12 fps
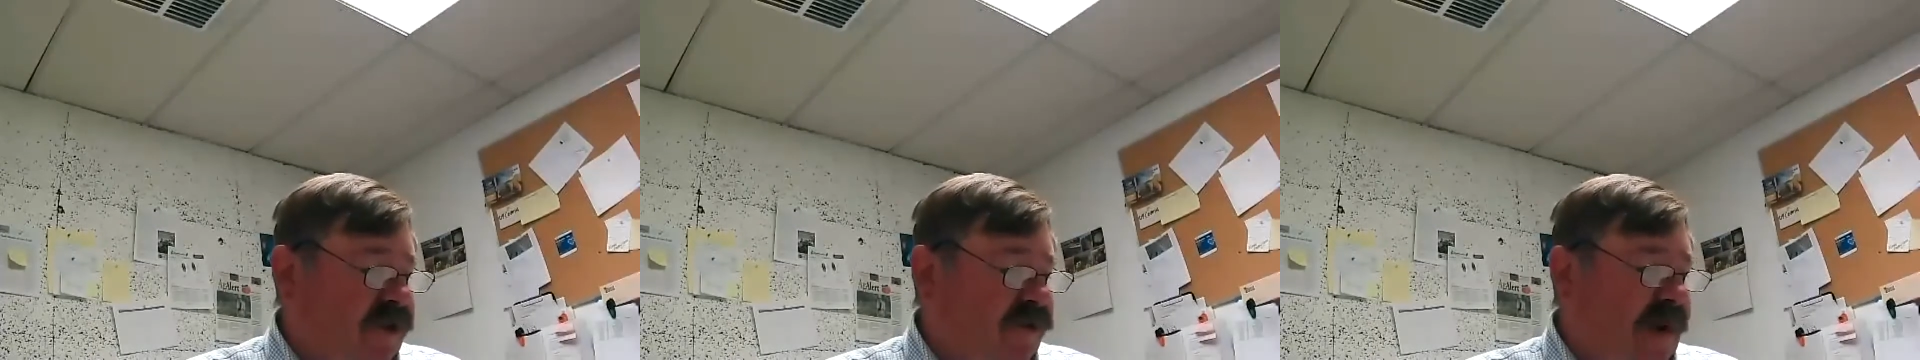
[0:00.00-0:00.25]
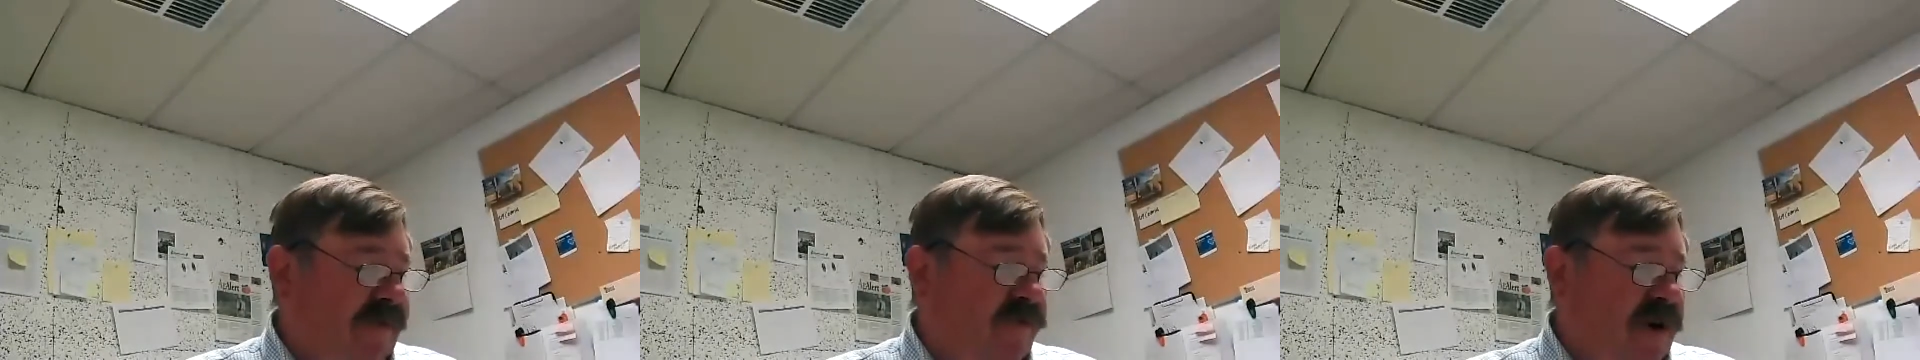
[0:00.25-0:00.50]
we
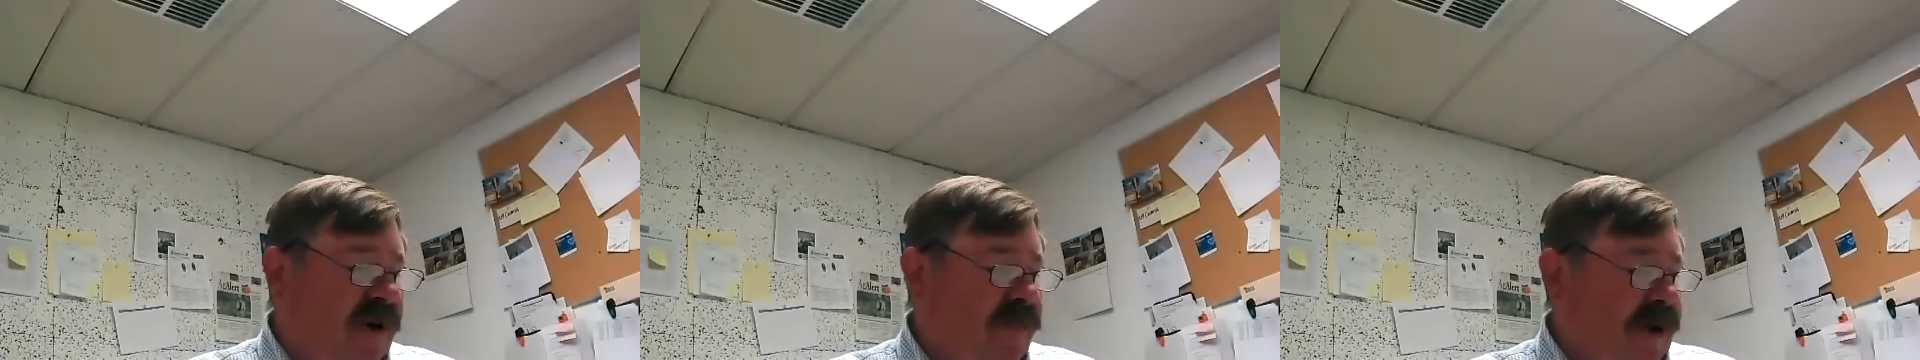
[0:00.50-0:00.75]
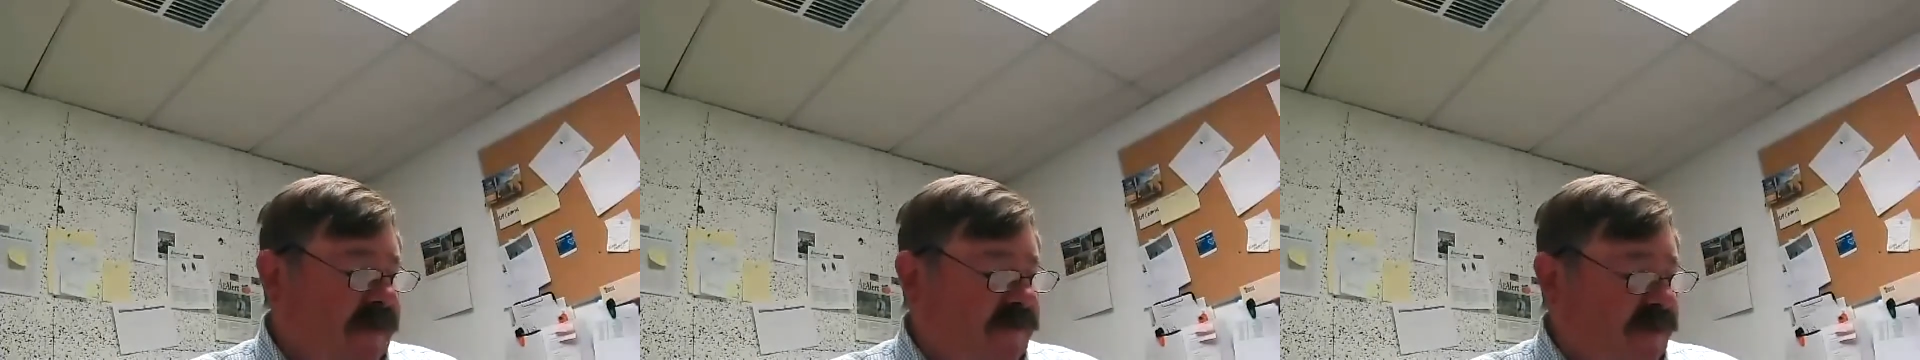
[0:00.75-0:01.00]
have to
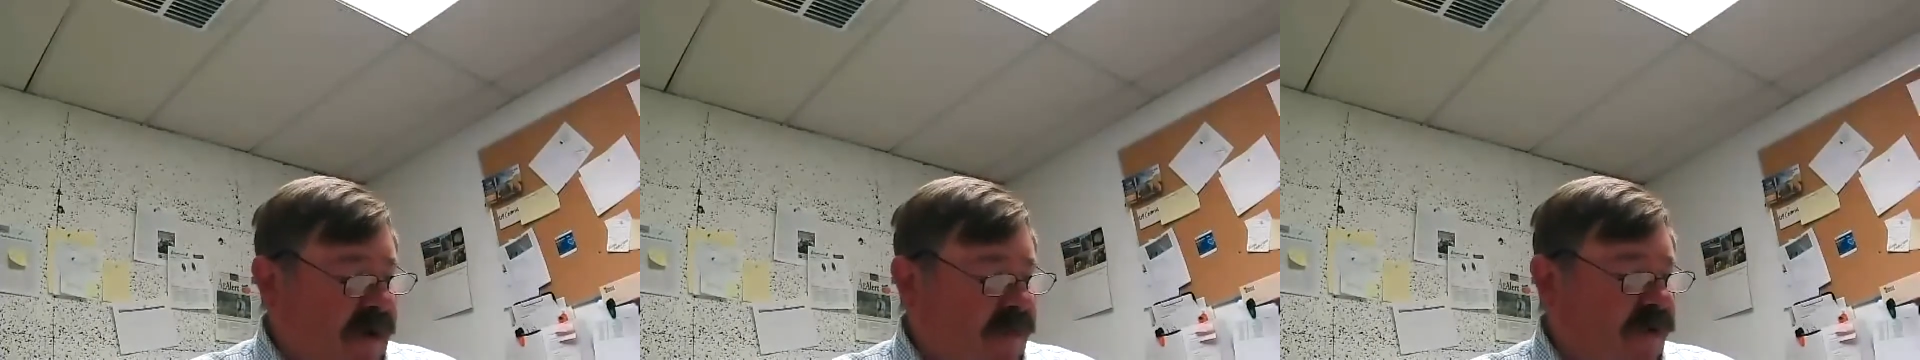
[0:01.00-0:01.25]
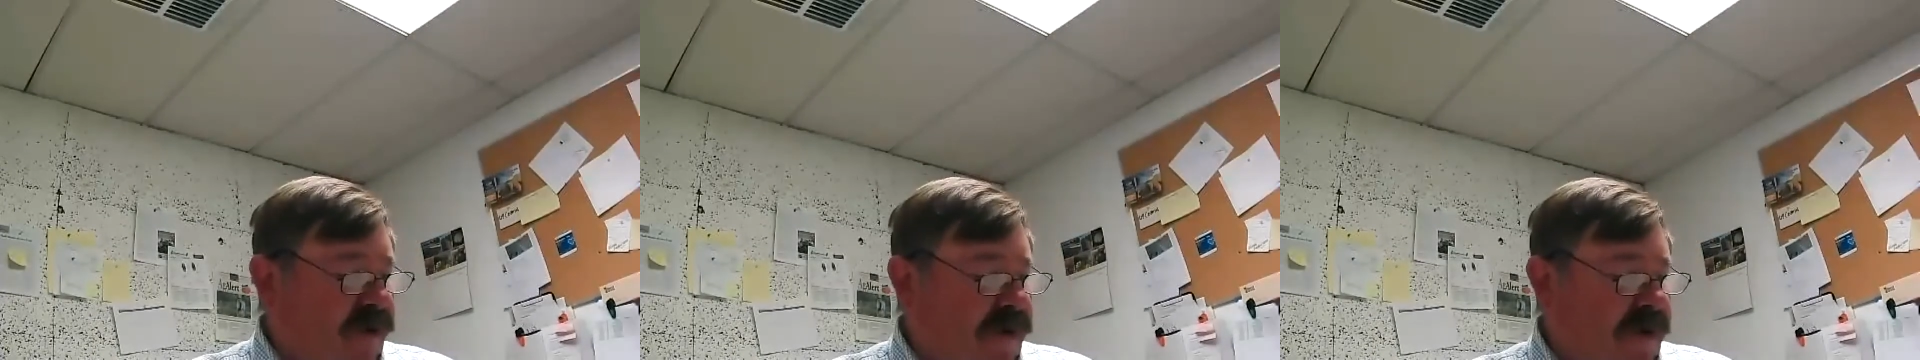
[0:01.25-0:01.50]

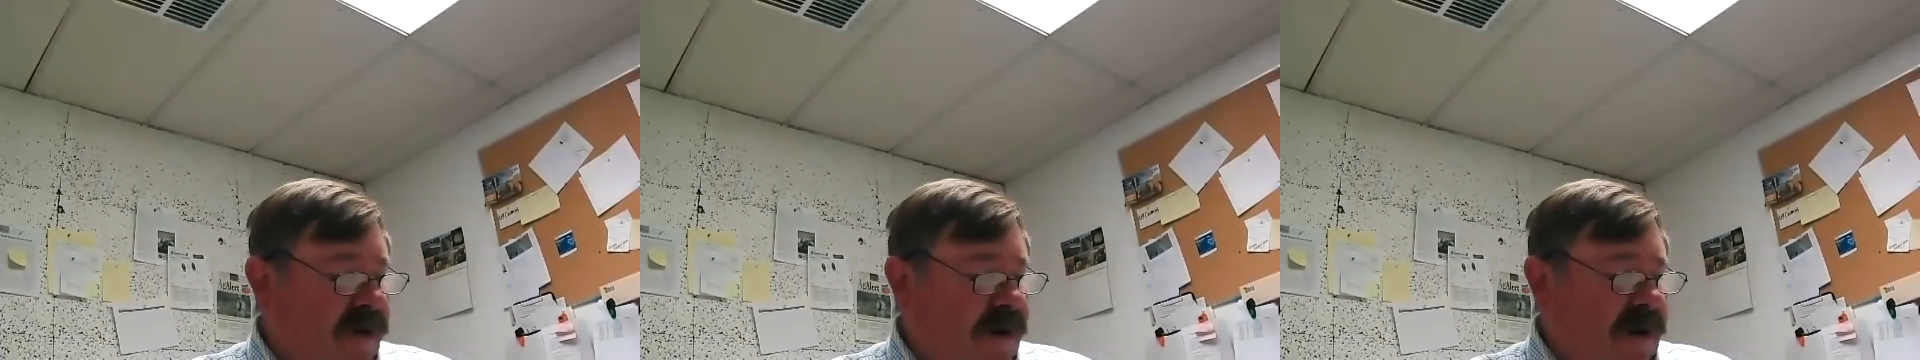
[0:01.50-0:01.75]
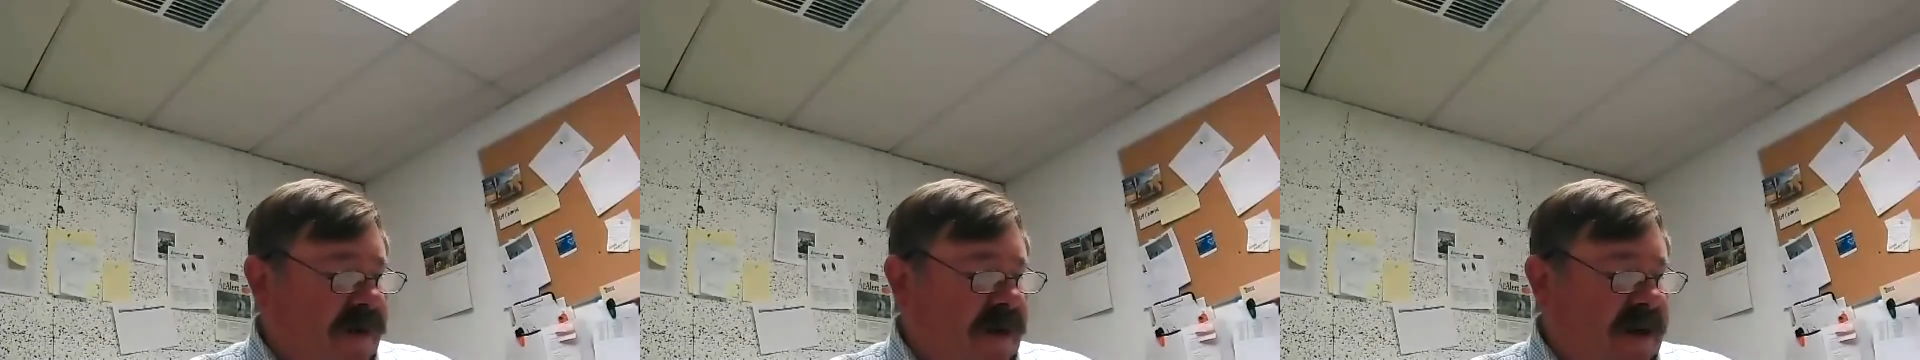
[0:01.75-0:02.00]
remember
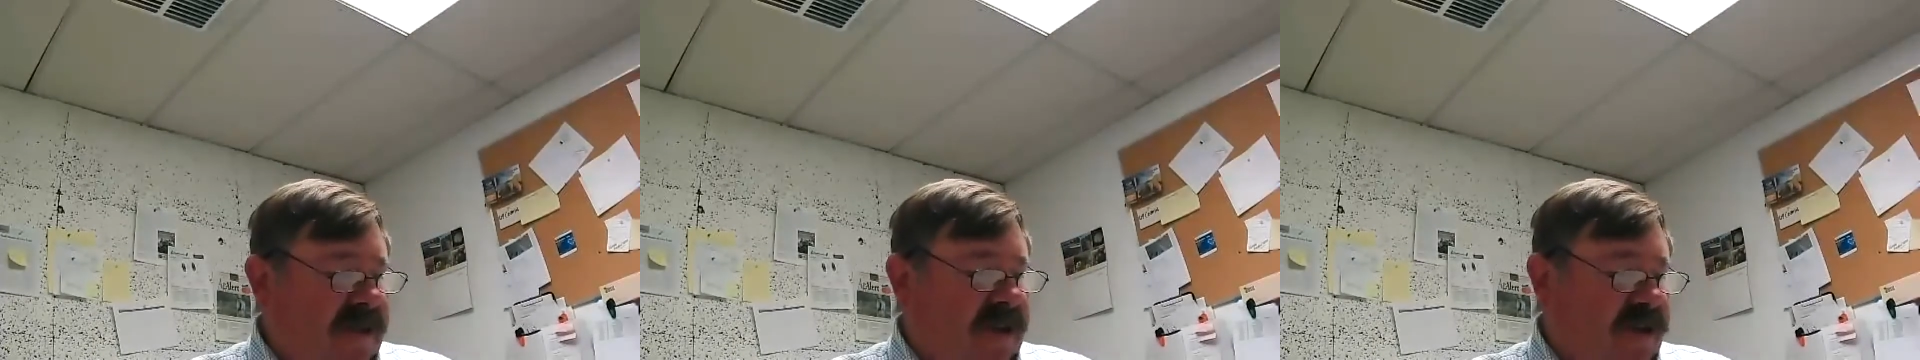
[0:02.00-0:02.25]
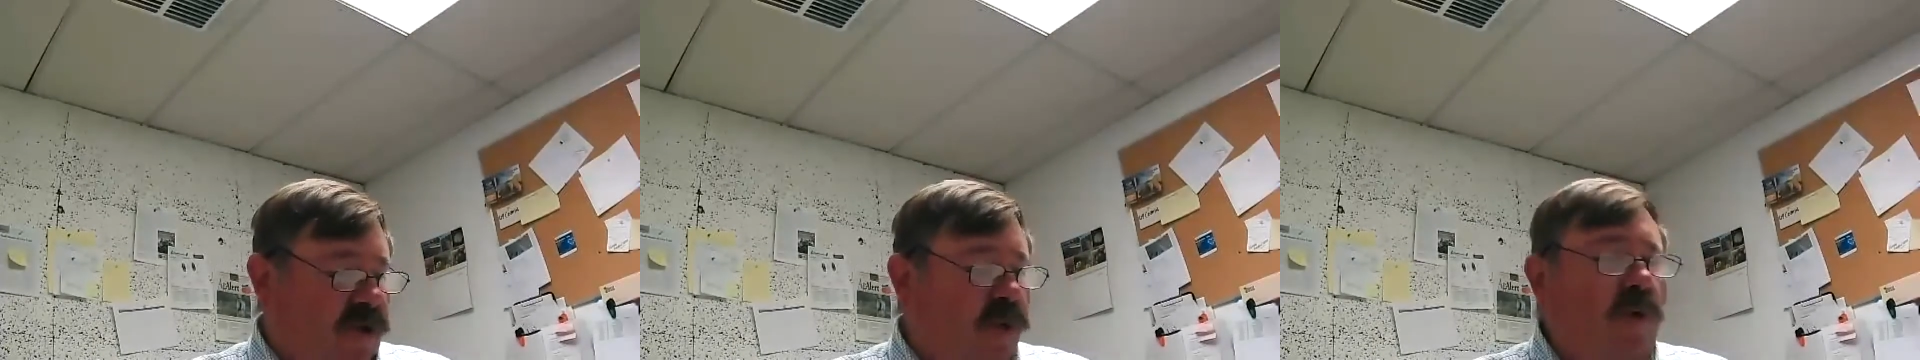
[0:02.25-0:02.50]
that it's a
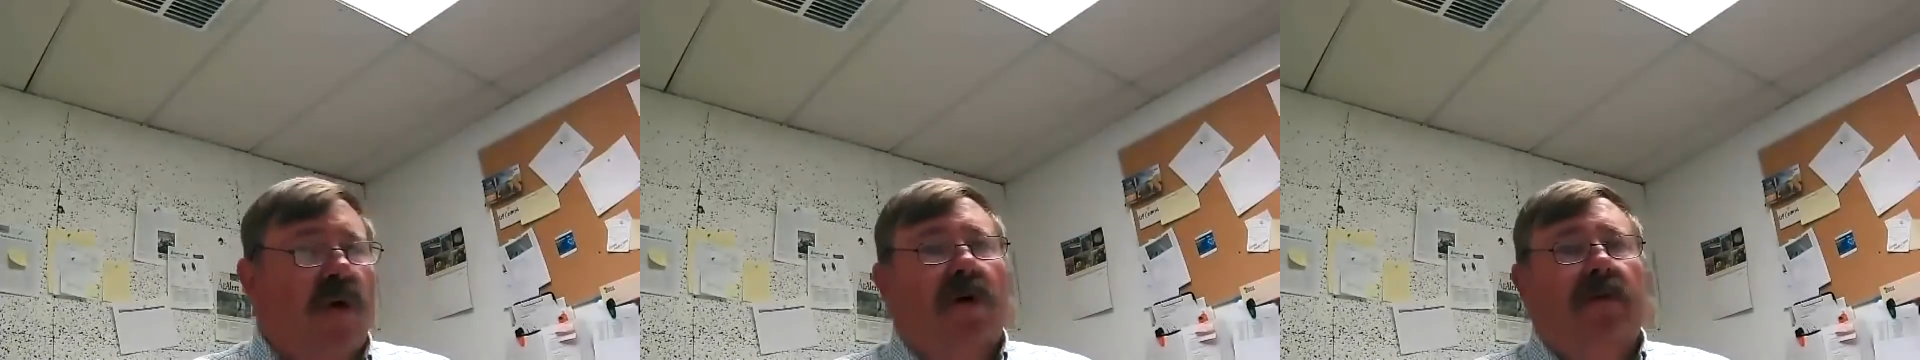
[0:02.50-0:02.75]
tool.